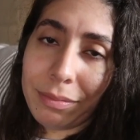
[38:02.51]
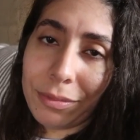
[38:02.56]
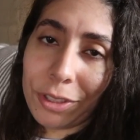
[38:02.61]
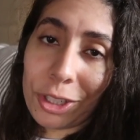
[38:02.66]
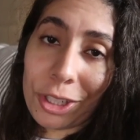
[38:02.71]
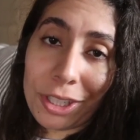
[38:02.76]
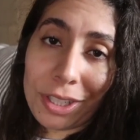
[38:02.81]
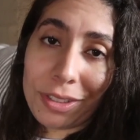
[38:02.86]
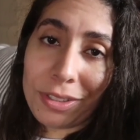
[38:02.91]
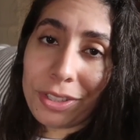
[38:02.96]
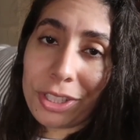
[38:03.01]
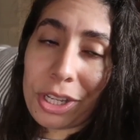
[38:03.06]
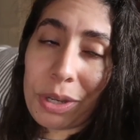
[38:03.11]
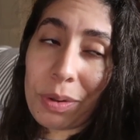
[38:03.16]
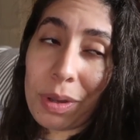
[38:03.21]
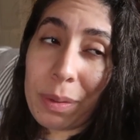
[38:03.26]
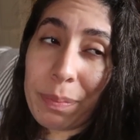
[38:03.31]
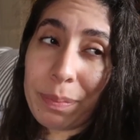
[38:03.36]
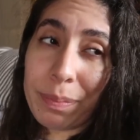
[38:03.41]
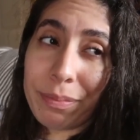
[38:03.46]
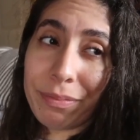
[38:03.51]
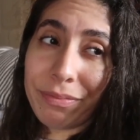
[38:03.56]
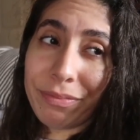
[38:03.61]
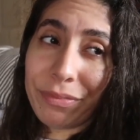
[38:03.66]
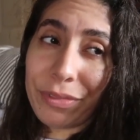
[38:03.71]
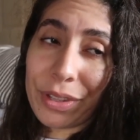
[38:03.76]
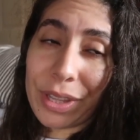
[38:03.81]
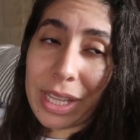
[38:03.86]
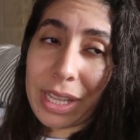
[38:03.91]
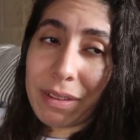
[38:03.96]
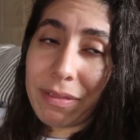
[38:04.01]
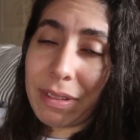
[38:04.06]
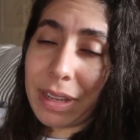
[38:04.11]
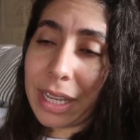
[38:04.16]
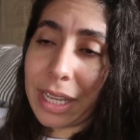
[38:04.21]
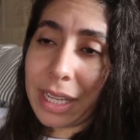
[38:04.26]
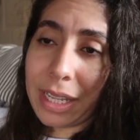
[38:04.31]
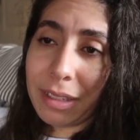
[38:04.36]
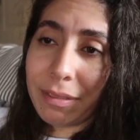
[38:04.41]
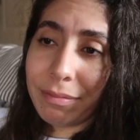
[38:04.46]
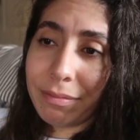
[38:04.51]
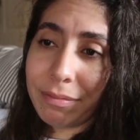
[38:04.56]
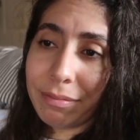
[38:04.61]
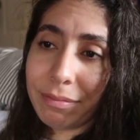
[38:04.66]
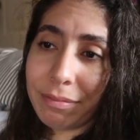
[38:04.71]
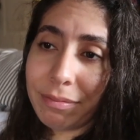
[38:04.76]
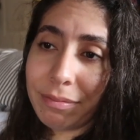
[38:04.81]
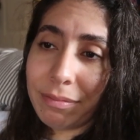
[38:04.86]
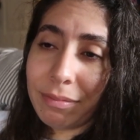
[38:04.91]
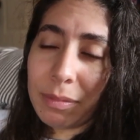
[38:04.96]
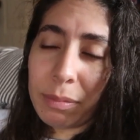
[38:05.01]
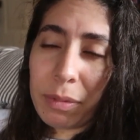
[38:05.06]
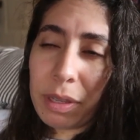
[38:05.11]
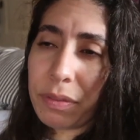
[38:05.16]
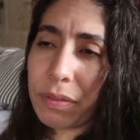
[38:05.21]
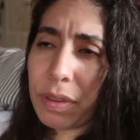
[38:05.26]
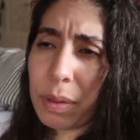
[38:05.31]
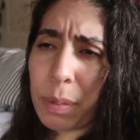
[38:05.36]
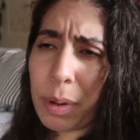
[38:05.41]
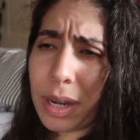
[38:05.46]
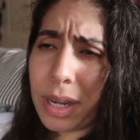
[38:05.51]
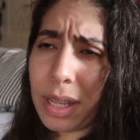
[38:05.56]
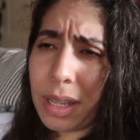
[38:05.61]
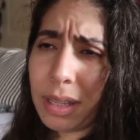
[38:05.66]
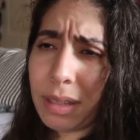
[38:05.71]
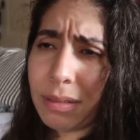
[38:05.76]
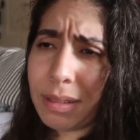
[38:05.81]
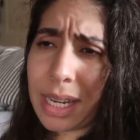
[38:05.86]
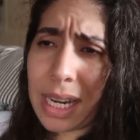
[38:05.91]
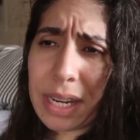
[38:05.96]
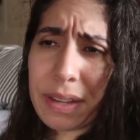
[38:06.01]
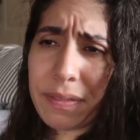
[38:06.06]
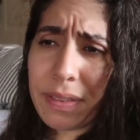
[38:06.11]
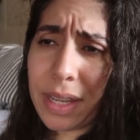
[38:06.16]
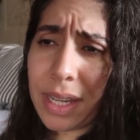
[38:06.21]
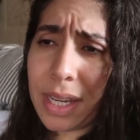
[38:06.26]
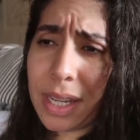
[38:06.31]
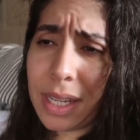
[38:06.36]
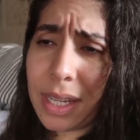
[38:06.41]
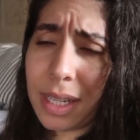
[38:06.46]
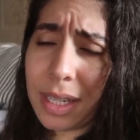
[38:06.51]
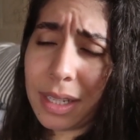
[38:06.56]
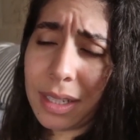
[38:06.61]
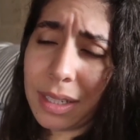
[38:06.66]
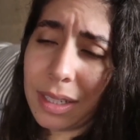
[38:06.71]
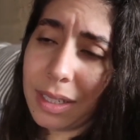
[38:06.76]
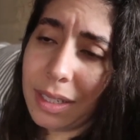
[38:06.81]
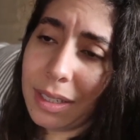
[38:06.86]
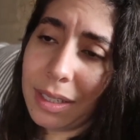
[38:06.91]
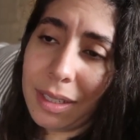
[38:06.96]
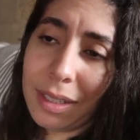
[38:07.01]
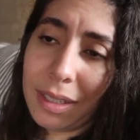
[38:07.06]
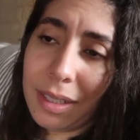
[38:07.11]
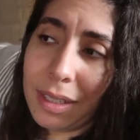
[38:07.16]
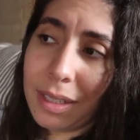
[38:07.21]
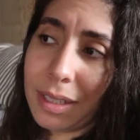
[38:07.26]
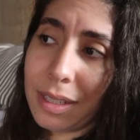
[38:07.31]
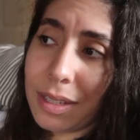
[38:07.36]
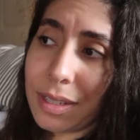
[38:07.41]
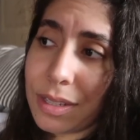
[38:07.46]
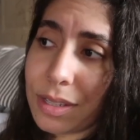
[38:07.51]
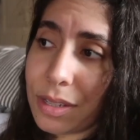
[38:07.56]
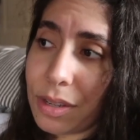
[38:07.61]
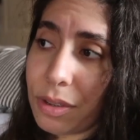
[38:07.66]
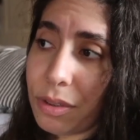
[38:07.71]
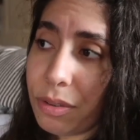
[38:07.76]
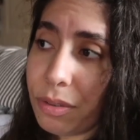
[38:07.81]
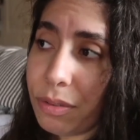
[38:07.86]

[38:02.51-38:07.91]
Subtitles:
couldn't show up for the invite, I mean for the party that I invited, so